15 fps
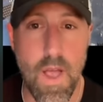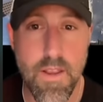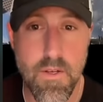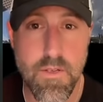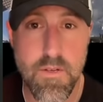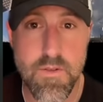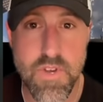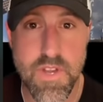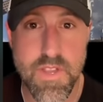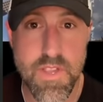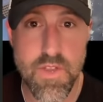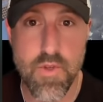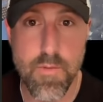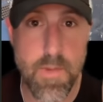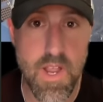Why don't you just
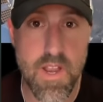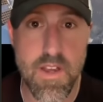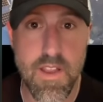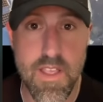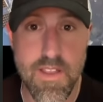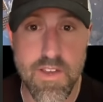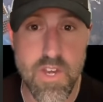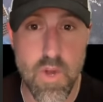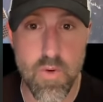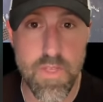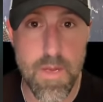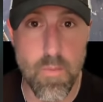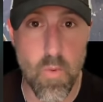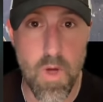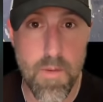zoom in and show
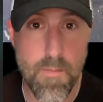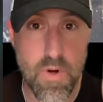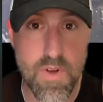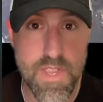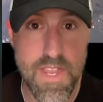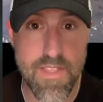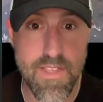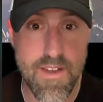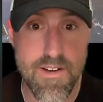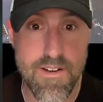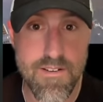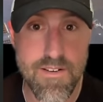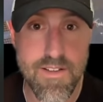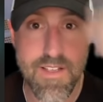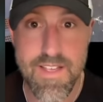them one person
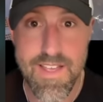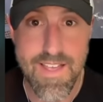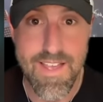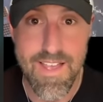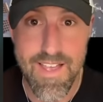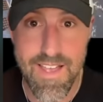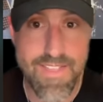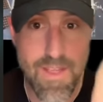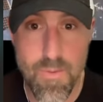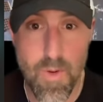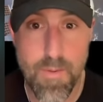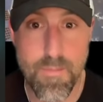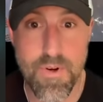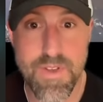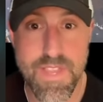there and then
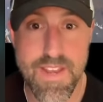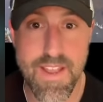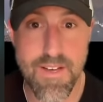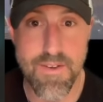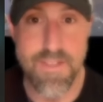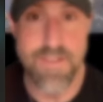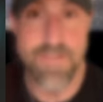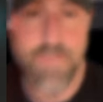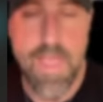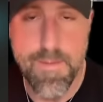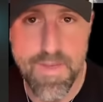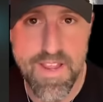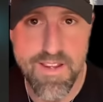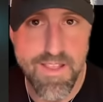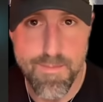one person down here? I
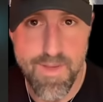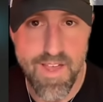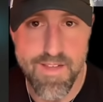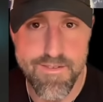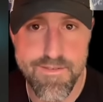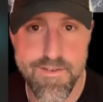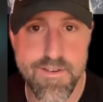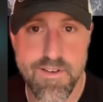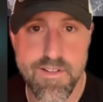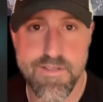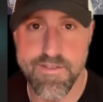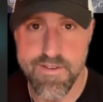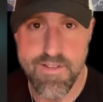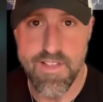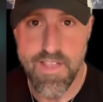mean, come on, you're
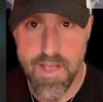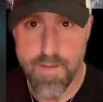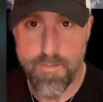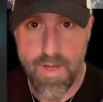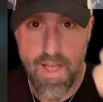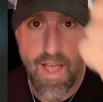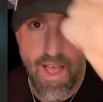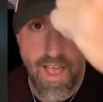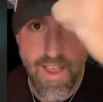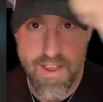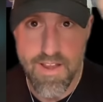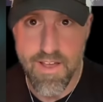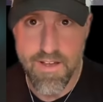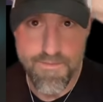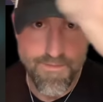clearly up high
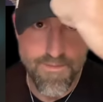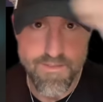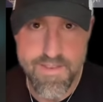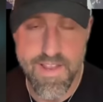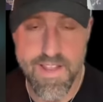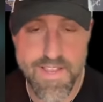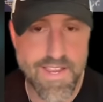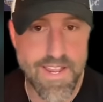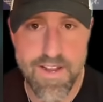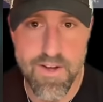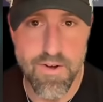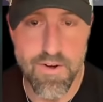enough to see